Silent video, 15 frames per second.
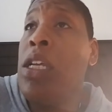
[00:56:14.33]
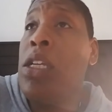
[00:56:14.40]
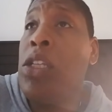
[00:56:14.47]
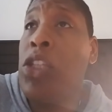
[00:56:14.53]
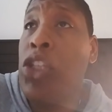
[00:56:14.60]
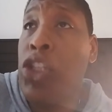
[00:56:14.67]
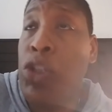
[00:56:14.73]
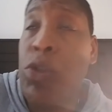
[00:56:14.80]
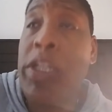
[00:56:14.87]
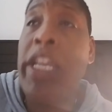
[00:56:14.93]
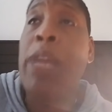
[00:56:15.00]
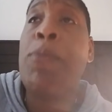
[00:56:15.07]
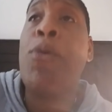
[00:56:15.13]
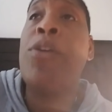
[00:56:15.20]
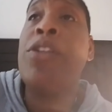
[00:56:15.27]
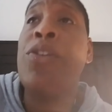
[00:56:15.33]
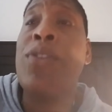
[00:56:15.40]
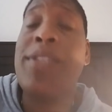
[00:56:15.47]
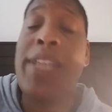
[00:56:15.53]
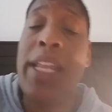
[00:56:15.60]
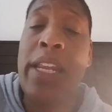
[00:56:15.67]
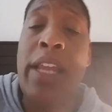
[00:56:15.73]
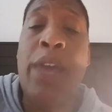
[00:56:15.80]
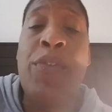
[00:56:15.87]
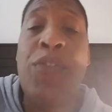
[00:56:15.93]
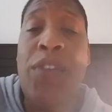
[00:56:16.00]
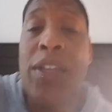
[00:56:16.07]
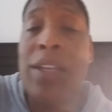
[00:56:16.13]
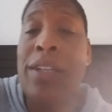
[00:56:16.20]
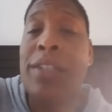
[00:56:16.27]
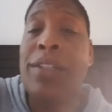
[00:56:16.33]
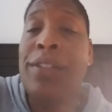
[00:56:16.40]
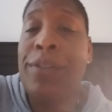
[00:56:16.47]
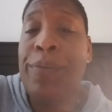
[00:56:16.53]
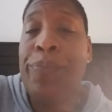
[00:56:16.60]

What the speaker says: You keep on entertaining that fear,